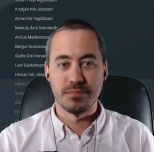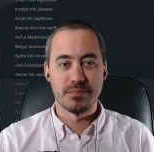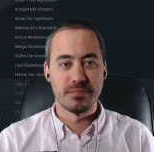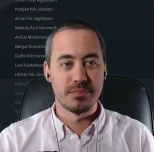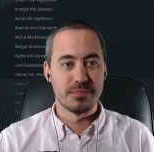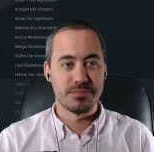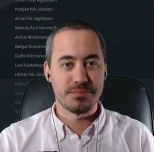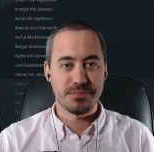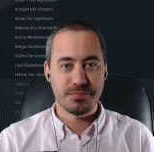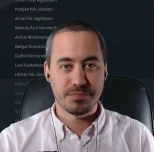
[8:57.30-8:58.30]

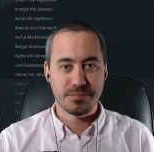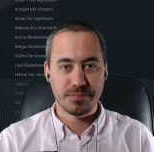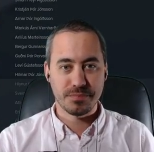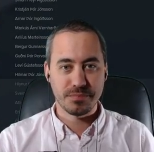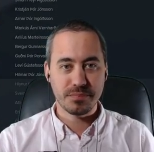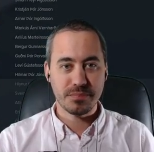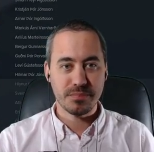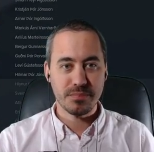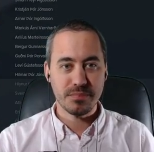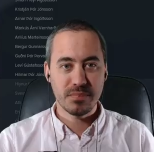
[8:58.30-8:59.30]

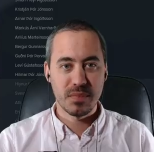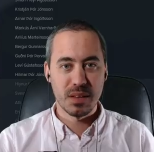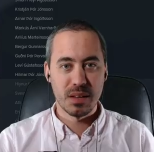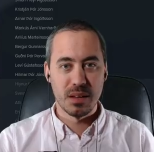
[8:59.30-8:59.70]
(no one is talking)